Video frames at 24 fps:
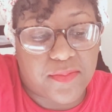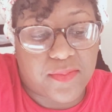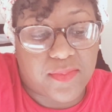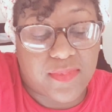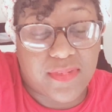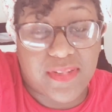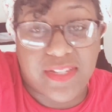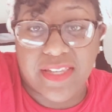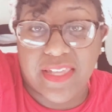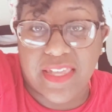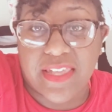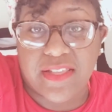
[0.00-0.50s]

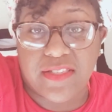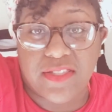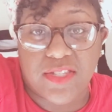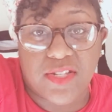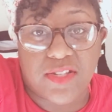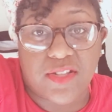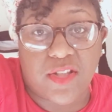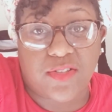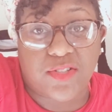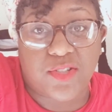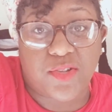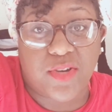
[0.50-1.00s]
look into
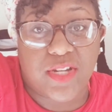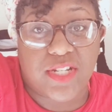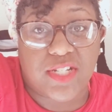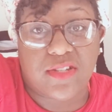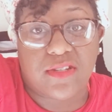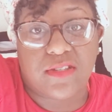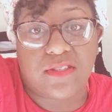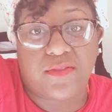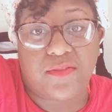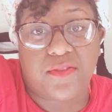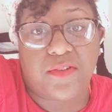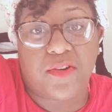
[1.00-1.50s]
those
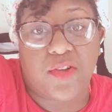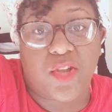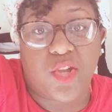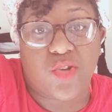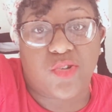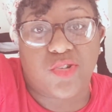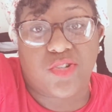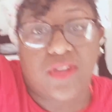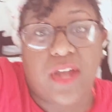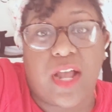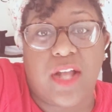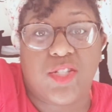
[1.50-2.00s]
questions for you
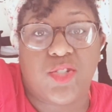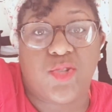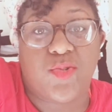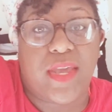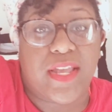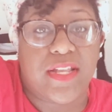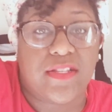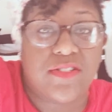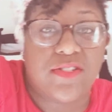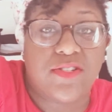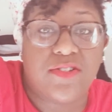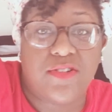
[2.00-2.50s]
and try to
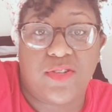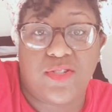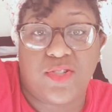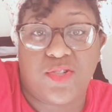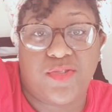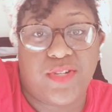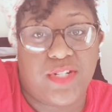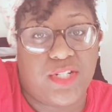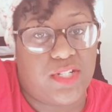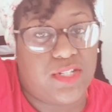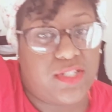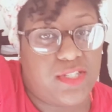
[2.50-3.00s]
answer those
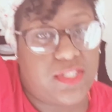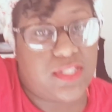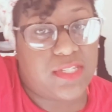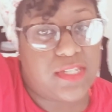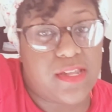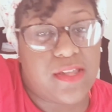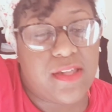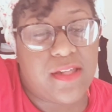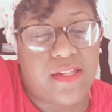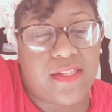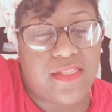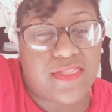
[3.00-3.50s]
questions
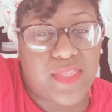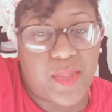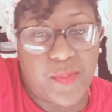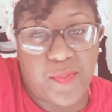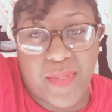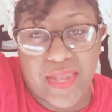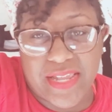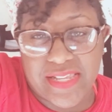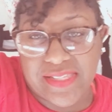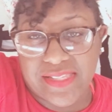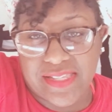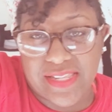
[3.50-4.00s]
the
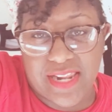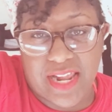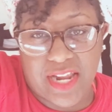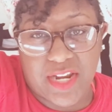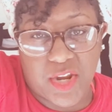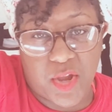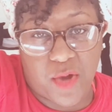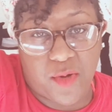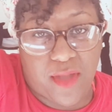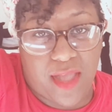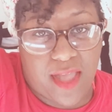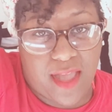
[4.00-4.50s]
best that I
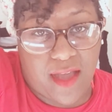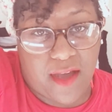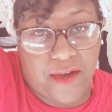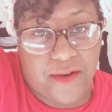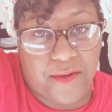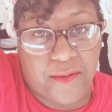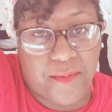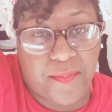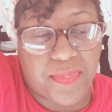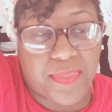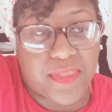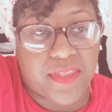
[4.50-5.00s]
know
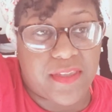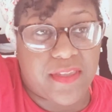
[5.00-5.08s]
how.